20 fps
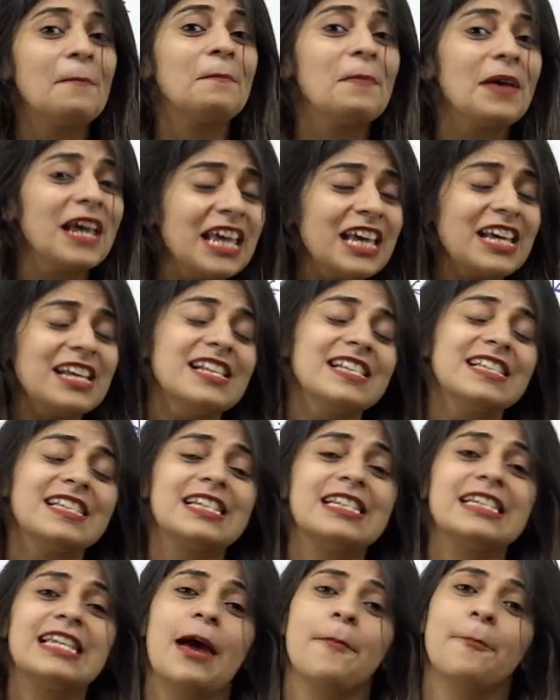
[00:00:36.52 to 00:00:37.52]
Because
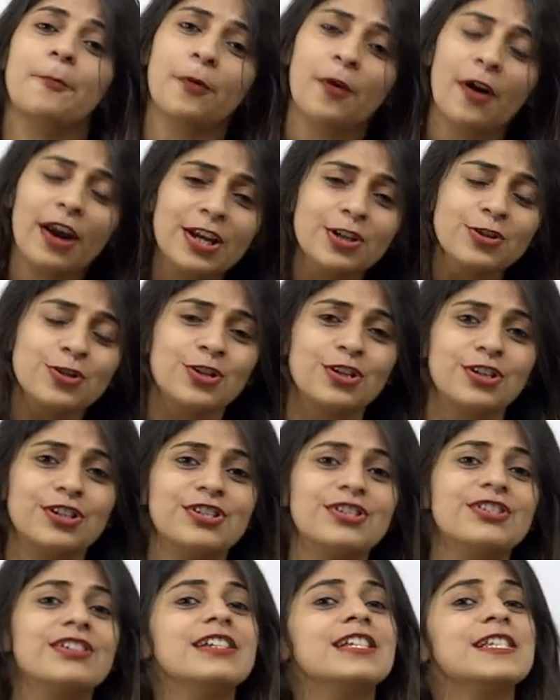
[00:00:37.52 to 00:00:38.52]
the
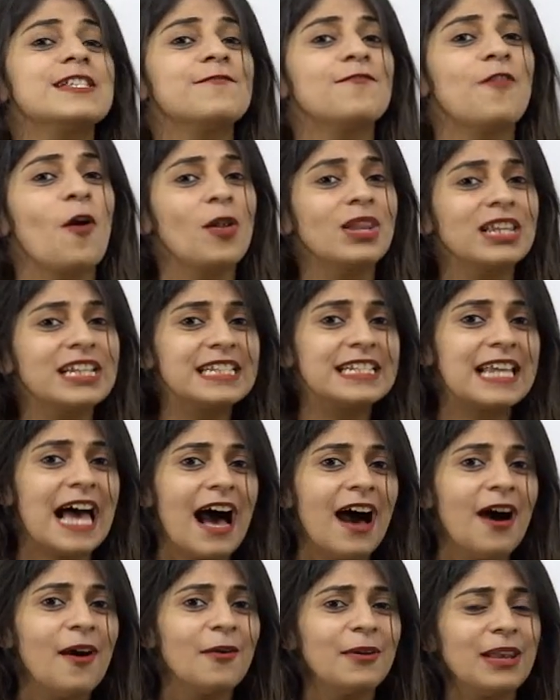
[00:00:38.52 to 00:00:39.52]
temperature is falling
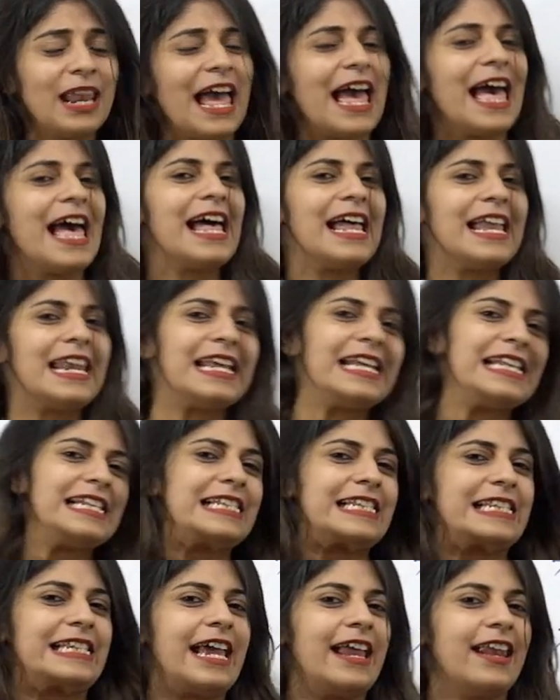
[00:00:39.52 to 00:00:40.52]
down and
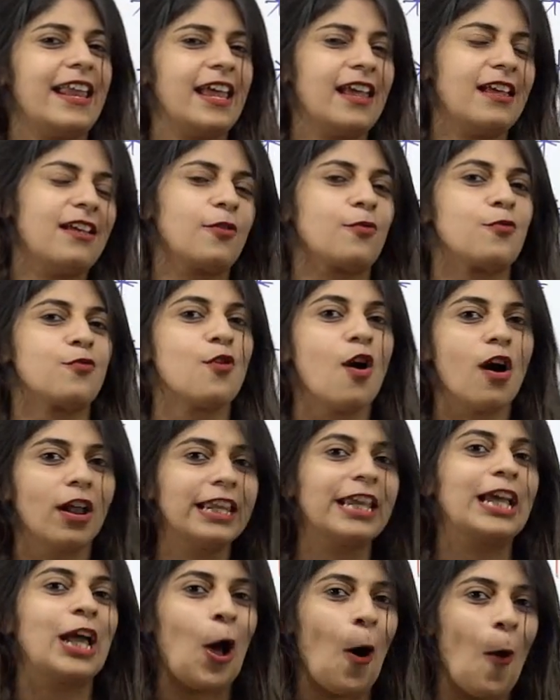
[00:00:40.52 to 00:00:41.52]
it's getting
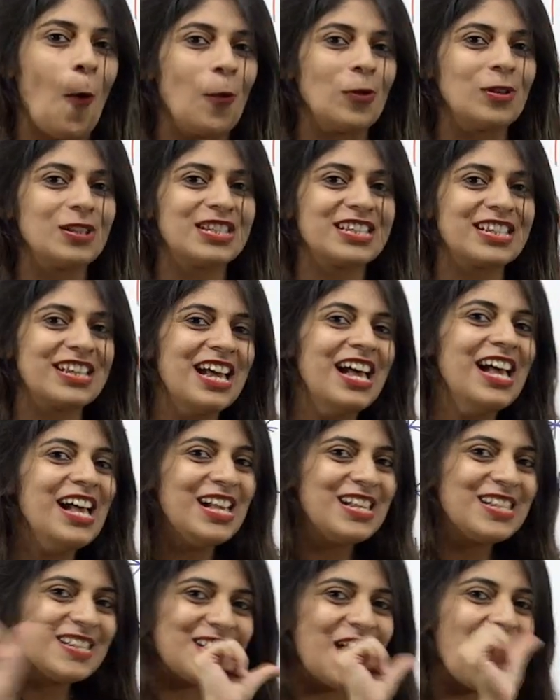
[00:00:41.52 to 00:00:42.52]
really cold.
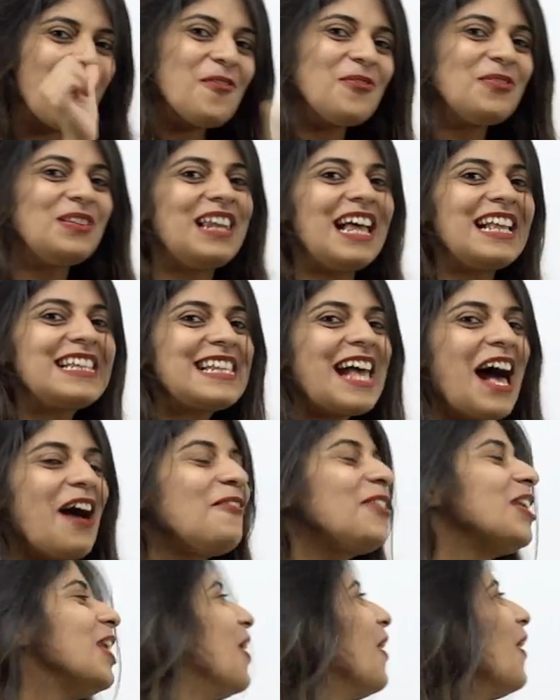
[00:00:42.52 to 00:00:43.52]
So let's
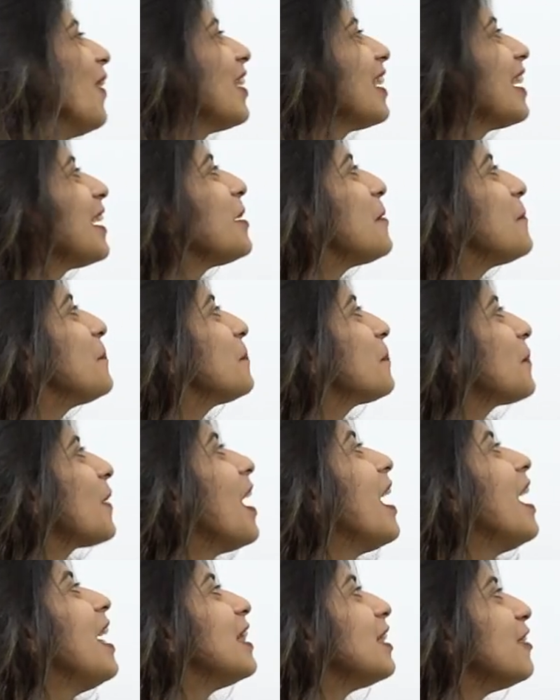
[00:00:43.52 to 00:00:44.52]
have a look.
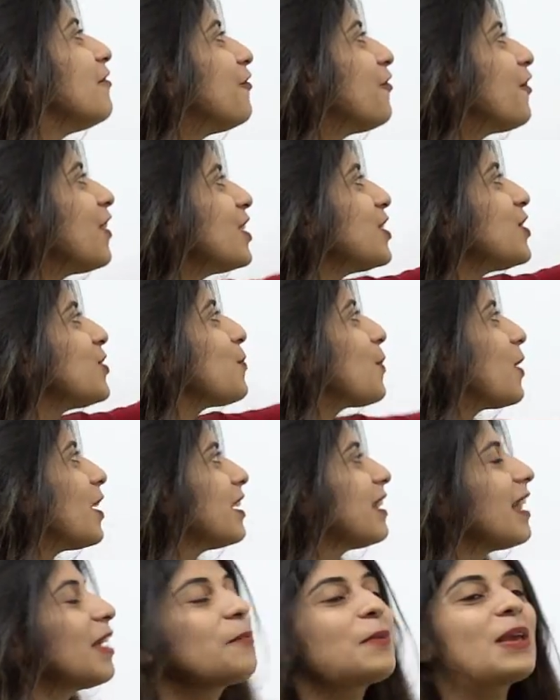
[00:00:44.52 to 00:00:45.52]
The first
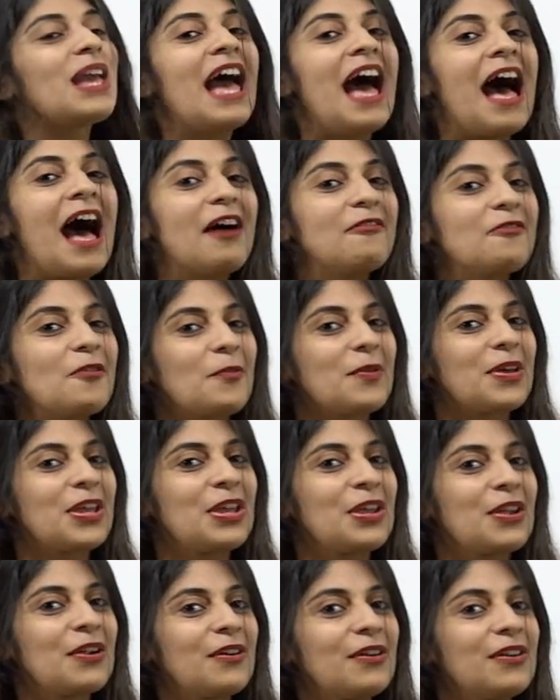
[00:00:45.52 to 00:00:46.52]
word that we have over
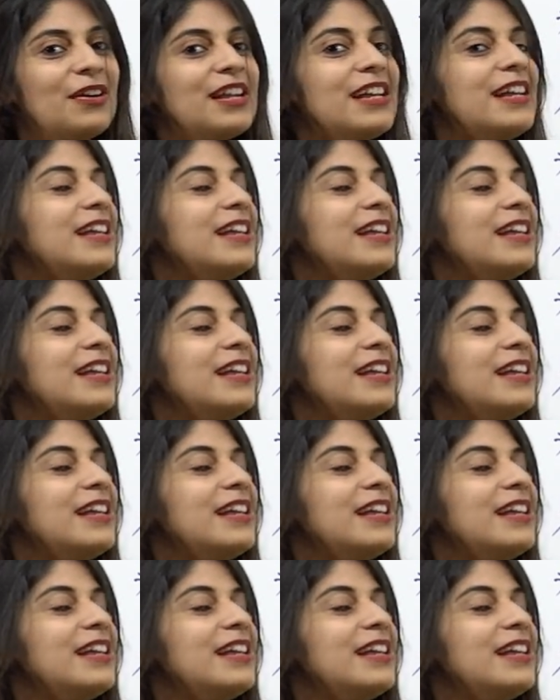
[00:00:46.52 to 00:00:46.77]
here